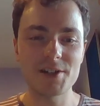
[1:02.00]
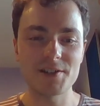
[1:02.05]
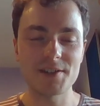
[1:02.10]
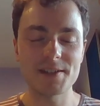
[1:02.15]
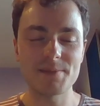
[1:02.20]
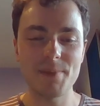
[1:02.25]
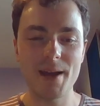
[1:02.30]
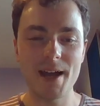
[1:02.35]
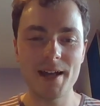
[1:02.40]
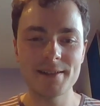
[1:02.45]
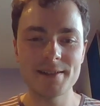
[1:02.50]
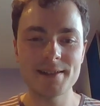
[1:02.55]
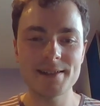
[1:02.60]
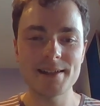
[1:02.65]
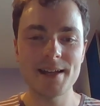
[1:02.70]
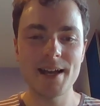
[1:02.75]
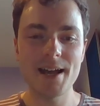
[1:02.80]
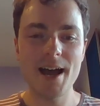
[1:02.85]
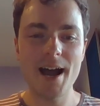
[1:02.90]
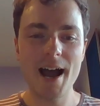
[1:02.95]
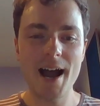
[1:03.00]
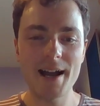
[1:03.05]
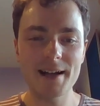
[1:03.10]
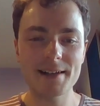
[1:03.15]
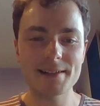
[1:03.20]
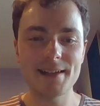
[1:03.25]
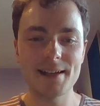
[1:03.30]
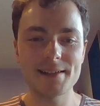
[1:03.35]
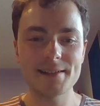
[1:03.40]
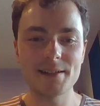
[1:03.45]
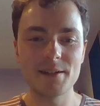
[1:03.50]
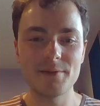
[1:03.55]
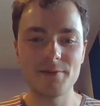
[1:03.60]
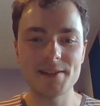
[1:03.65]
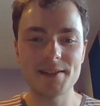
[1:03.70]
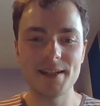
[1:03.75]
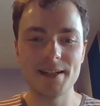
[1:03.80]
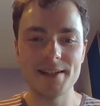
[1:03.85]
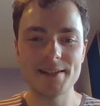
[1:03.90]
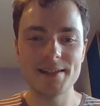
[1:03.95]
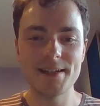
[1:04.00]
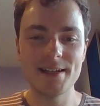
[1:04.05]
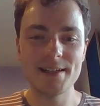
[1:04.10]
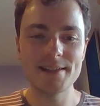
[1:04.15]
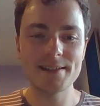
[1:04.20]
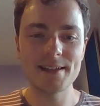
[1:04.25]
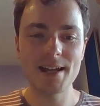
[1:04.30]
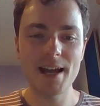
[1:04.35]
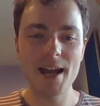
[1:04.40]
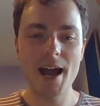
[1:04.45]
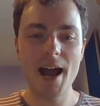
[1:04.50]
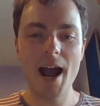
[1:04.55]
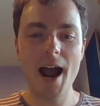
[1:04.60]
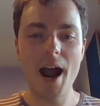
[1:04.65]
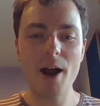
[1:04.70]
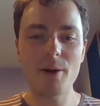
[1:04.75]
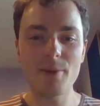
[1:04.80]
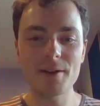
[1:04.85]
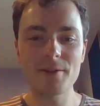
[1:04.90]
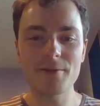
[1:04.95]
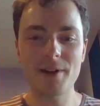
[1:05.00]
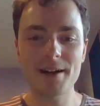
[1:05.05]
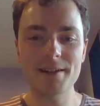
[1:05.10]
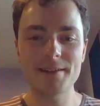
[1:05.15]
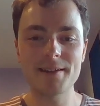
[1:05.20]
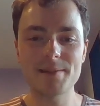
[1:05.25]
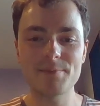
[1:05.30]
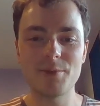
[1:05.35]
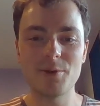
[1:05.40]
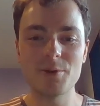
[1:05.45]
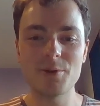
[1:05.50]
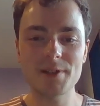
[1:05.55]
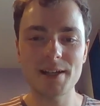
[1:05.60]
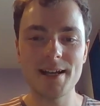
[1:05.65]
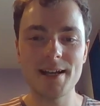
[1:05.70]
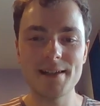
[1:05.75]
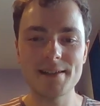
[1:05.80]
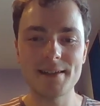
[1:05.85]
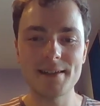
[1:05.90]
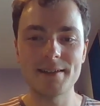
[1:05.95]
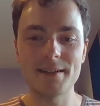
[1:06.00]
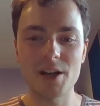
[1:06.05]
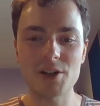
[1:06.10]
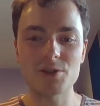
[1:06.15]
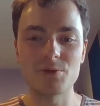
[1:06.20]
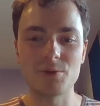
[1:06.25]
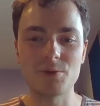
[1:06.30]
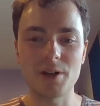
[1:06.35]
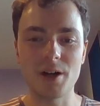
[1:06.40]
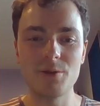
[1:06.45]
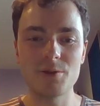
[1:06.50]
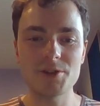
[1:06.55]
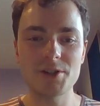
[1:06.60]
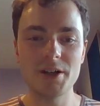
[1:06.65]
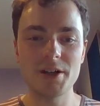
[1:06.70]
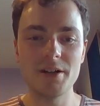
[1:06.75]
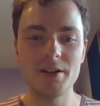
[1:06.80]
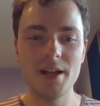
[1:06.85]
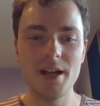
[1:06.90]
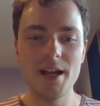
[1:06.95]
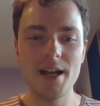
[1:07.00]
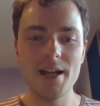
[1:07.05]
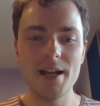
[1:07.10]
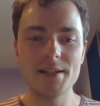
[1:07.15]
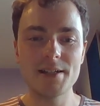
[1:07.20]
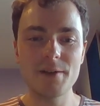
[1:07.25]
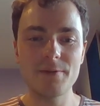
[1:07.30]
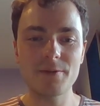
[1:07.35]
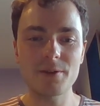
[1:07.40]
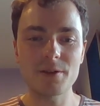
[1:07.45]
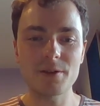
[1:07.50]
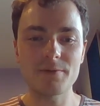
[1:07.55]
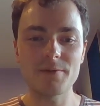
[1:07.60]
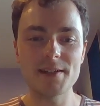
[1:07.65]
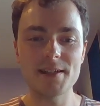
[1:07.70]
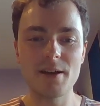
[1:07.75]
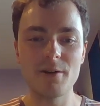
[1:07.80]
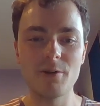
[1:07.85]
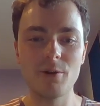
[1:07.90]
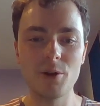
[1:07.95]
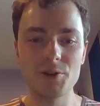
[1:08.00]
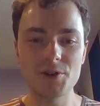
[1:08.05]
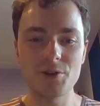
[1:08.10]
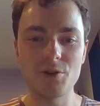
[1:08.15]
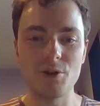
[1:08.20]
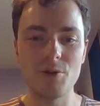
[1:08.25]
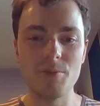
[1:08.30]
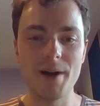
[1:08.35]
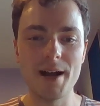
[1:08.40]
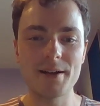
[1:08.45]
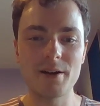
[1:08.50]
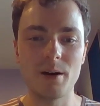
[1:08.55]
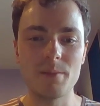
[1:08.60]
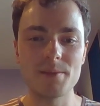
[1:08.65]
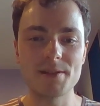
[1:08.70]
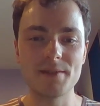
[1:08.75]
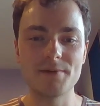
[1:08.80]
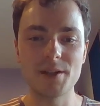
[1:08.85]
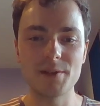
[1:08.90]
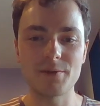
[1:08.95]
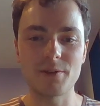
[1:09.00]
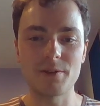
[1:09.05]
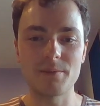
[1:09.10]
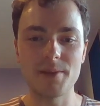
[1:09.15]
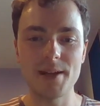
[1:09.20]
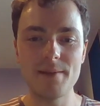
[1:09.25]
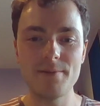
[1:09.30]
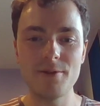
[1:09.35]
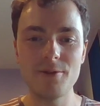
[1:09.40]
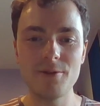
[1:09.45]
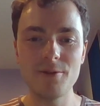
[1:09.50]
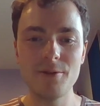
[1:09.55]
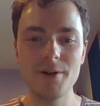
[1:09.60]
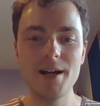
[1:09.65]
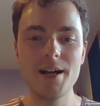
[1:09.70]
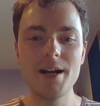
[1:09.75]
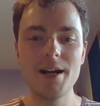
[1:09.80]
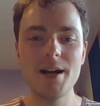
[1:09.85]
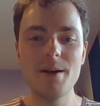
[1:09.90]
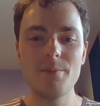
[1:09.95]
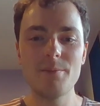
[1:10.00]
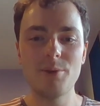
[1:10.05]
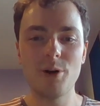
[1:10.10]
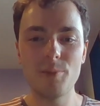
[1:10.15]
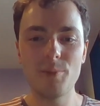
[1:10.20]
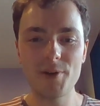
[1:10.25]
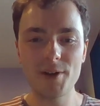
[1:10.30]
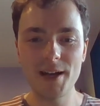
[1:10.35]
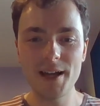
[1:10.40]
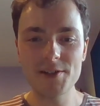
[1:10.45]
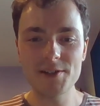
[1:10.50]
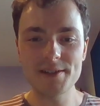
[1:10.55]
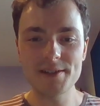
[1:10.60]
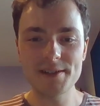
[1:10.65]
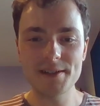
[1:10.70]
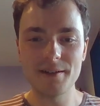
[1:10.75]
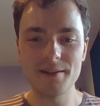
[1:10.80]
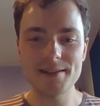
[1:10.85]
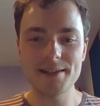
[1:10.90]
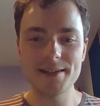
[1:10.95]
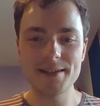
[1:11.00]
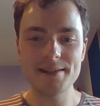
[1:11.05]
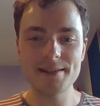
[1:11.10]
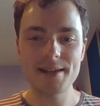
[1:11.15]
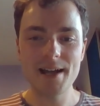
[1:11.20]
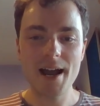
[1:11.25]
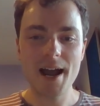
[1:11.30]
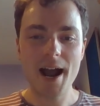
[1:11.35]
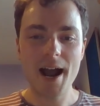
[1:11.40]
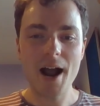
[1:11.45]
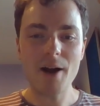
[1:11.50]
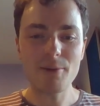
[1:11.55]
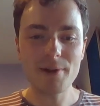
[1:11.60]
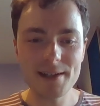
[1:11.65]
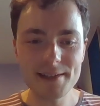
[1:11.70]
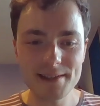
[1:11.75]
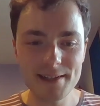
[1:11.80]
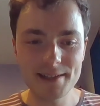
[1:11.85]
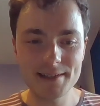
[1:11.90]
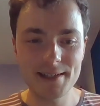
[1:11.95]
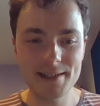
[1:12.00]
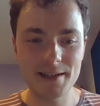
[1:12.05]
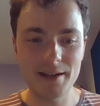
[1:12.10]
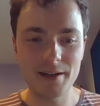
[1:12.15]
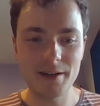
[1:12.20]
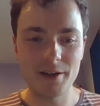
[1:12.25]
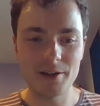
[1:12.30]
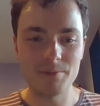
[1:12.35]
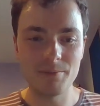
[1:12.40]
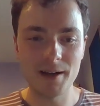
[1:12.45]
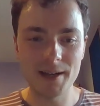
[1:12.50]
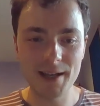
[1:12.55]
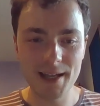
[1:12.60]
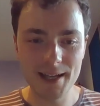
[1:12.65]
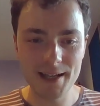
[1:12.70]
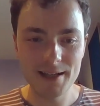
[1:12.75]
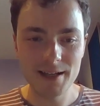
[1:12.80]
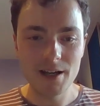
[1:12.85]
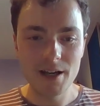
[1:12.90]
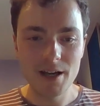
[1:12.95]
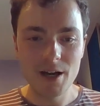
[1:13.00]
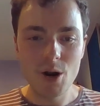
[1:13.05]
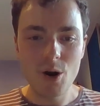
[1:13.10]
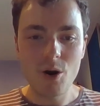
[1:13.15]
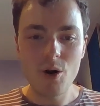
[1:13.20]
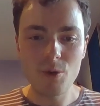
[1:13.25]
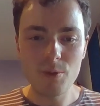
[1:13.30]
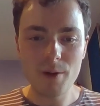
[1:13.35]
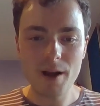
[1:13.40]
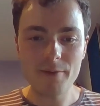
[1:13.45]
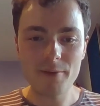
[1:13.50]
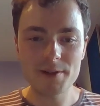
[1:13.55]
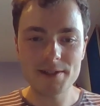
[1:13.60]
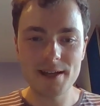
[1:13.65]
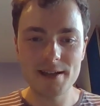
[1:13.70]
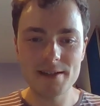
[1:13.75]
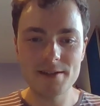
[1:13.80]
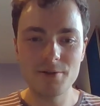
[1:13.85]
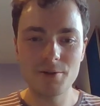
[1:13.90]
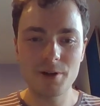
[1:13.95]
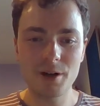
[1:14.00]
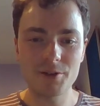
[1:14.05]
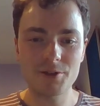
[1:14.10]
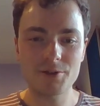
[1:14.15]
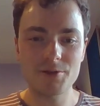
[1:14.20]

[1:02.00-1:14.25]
spends, access to facilities, how ingrained the sport is in national culture, different physiological makeups of different people, population sizes, how easy it is to earn money, or whether it is your country